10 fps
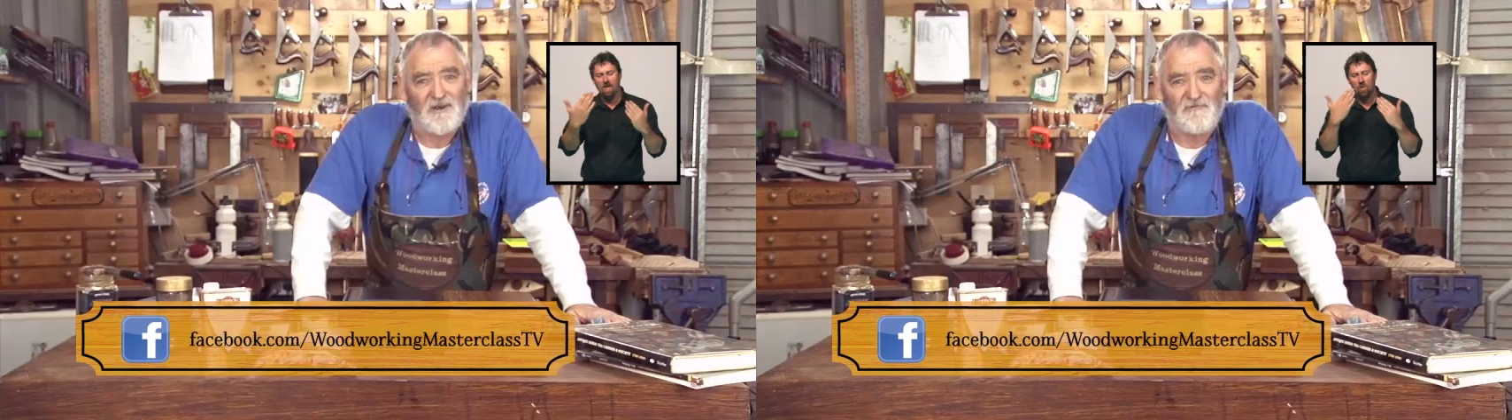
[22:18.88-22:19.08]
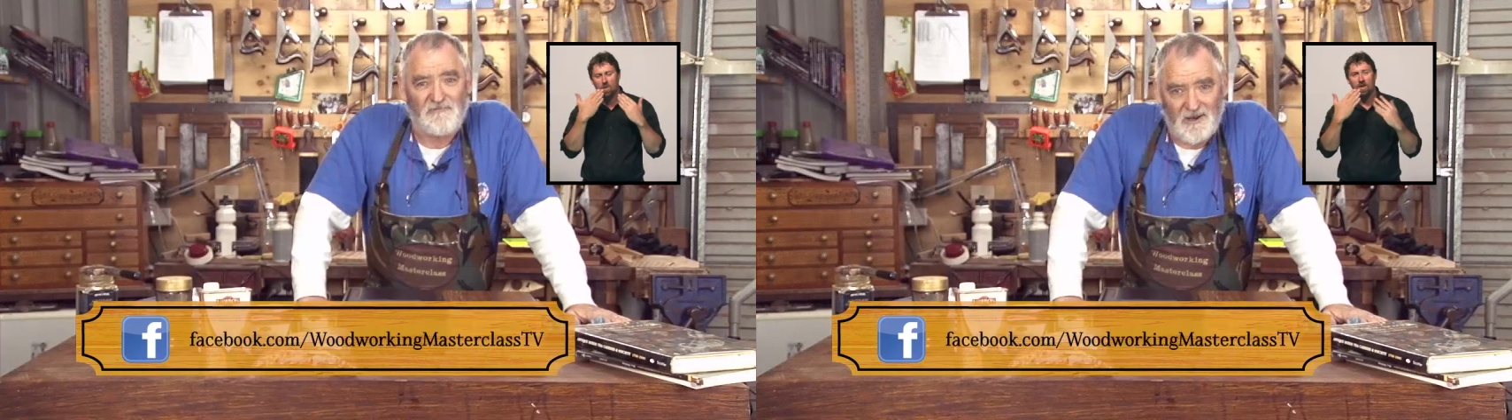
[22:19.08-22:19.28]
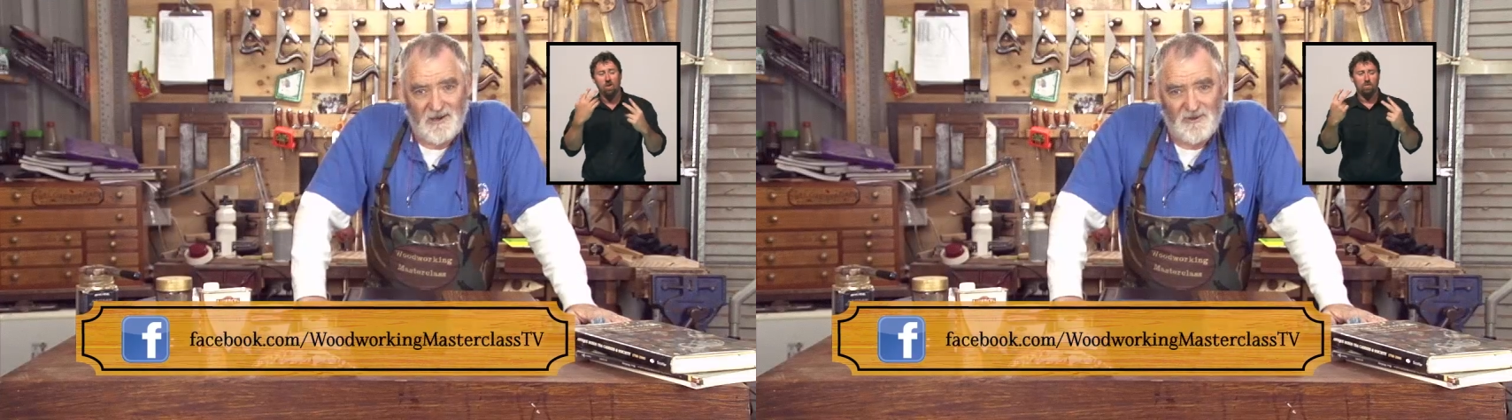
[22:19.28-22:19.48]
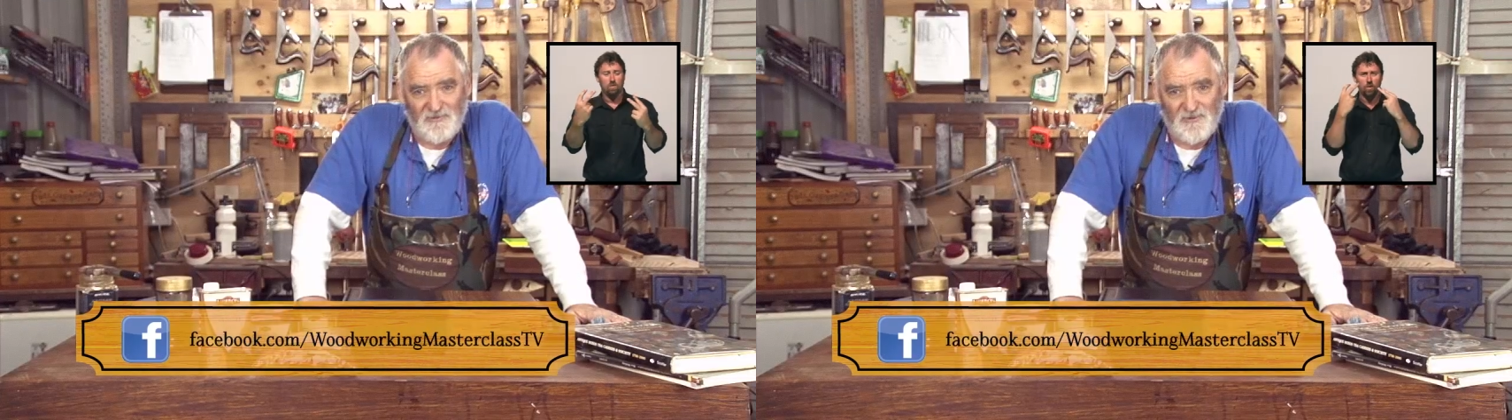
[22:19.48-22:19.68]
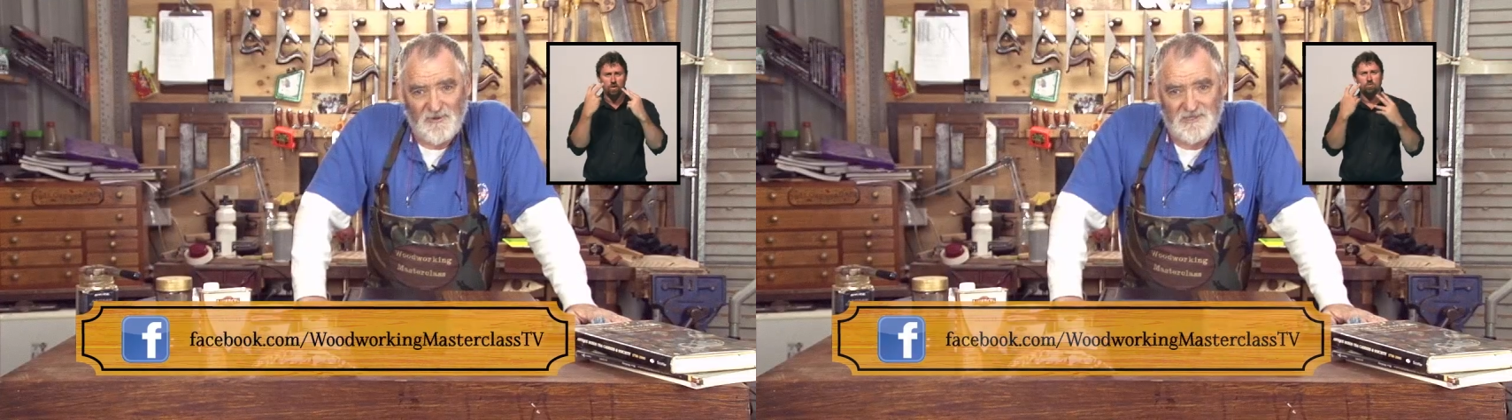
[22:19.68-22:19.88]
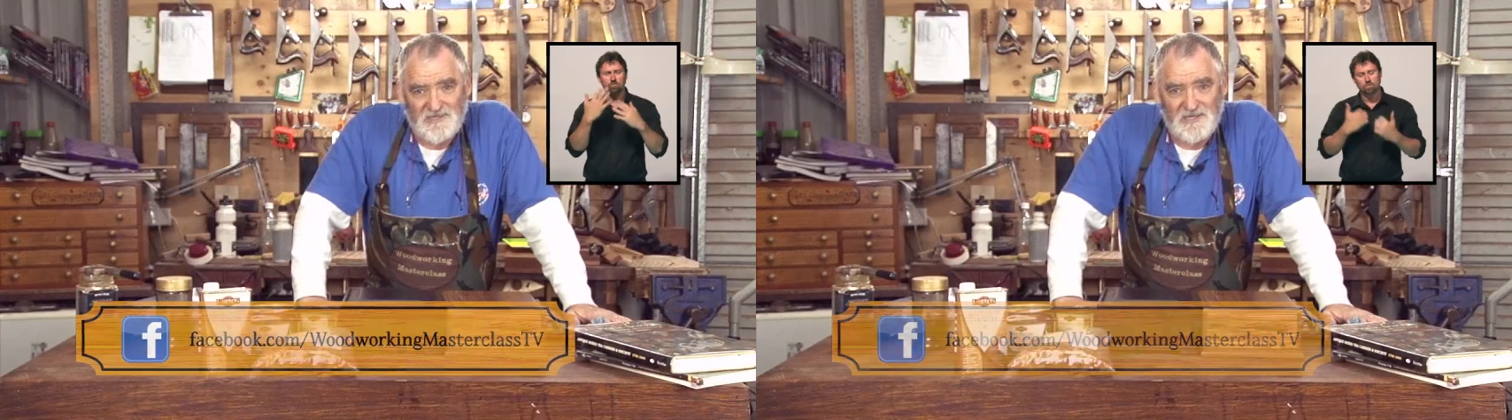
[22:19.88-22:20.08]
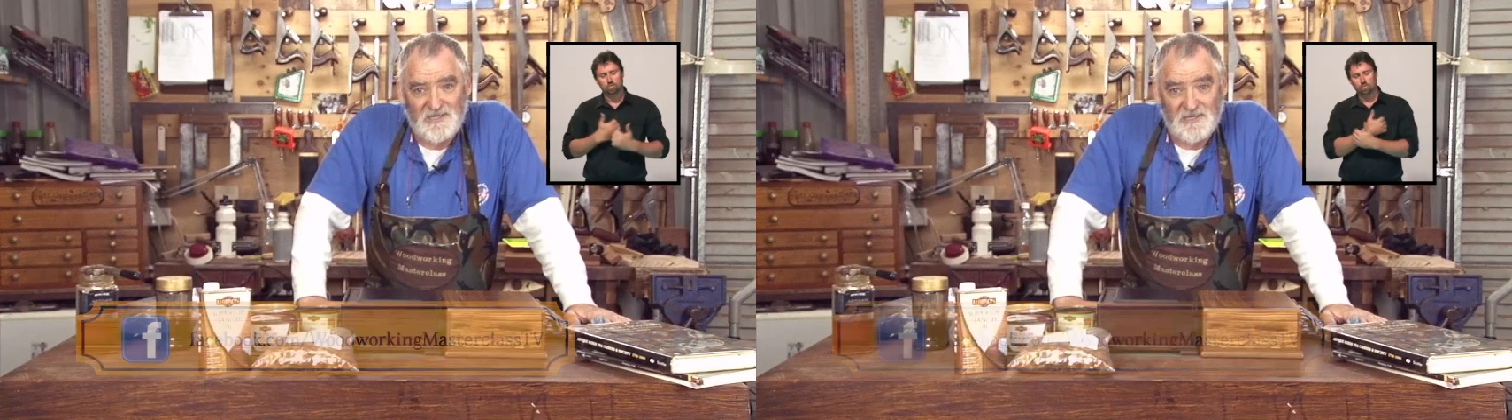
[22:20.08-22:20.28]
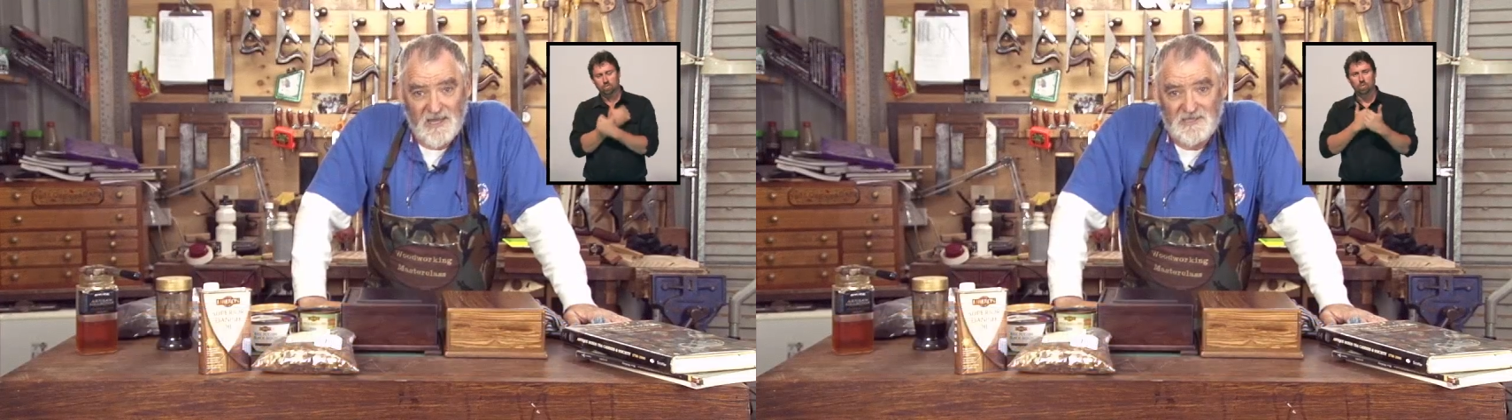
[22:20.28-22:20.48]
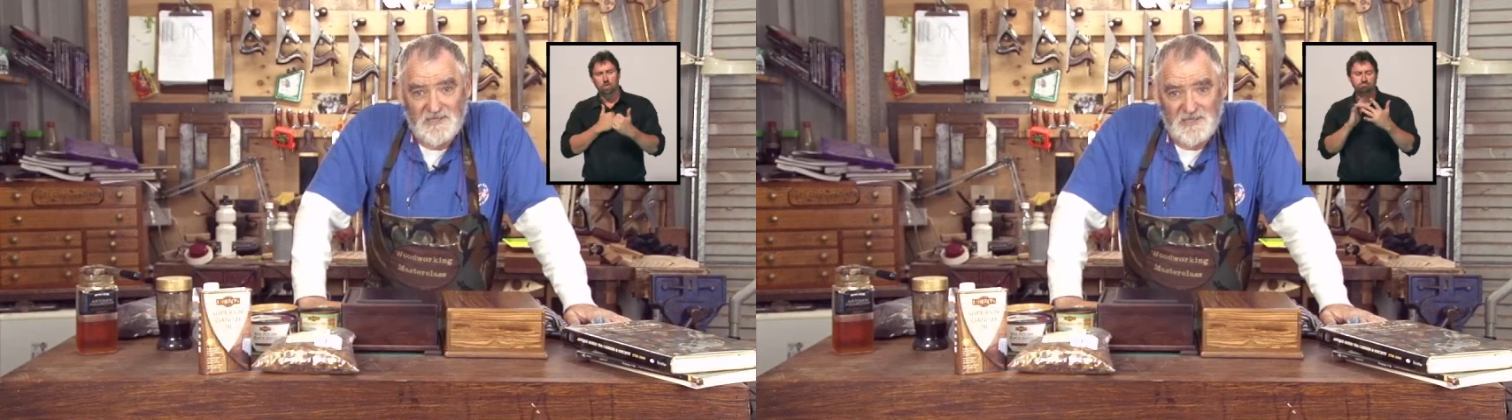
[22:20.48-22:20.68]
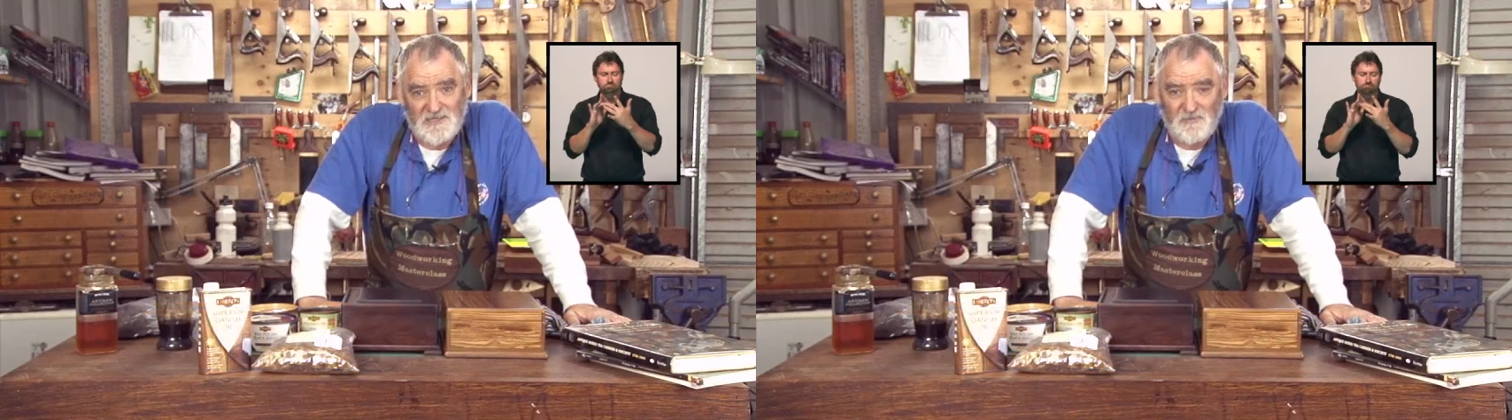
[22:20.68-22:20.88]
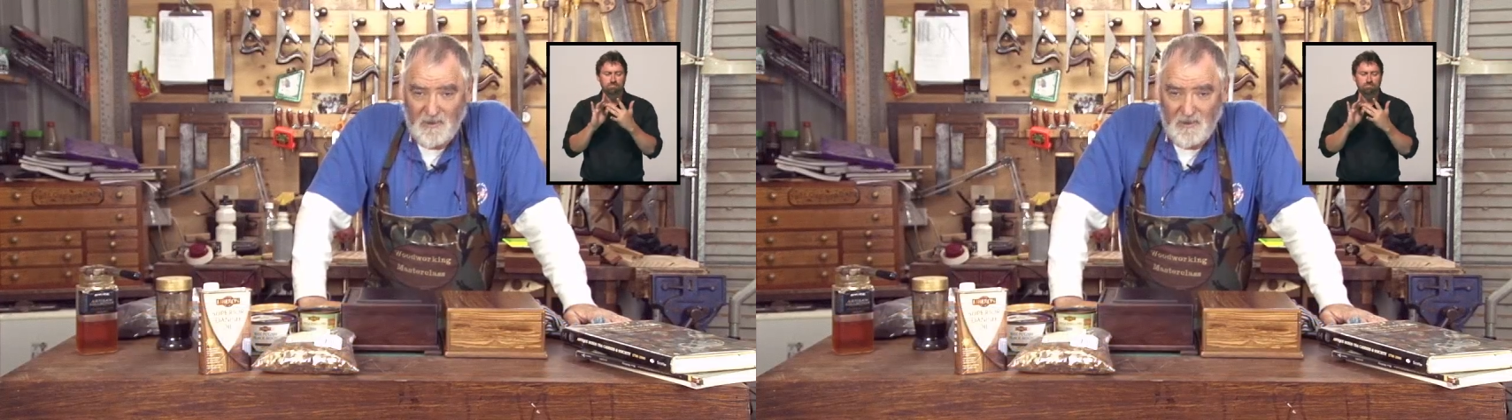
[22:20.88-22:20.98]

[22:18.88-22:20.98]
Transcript: and I really look forward to seeing you next season